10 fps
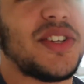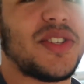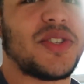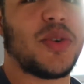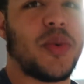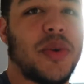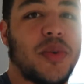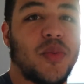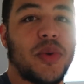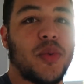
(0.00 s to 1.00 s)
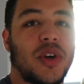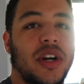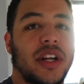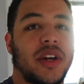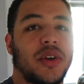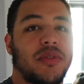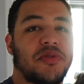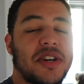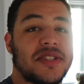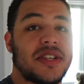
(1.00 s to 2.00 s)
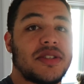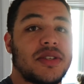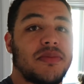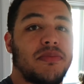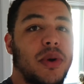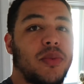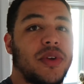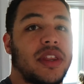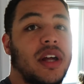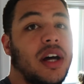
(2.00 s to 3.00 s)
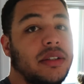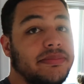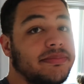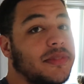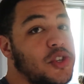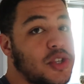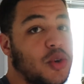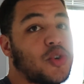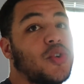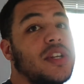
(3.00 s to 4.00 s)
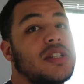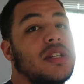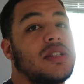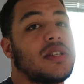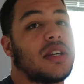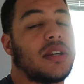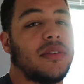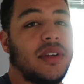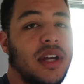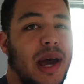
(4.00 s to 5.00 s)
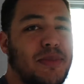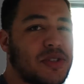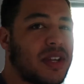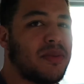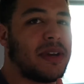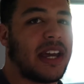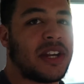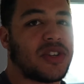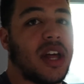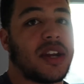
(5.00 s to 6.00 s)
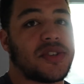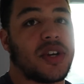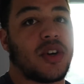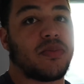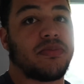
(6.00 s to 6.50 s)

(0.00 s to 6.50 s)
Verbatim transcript: so we we were gonna go to Fuzzy's, but we thought social distancing. I'm just gonna make enchiladas at home.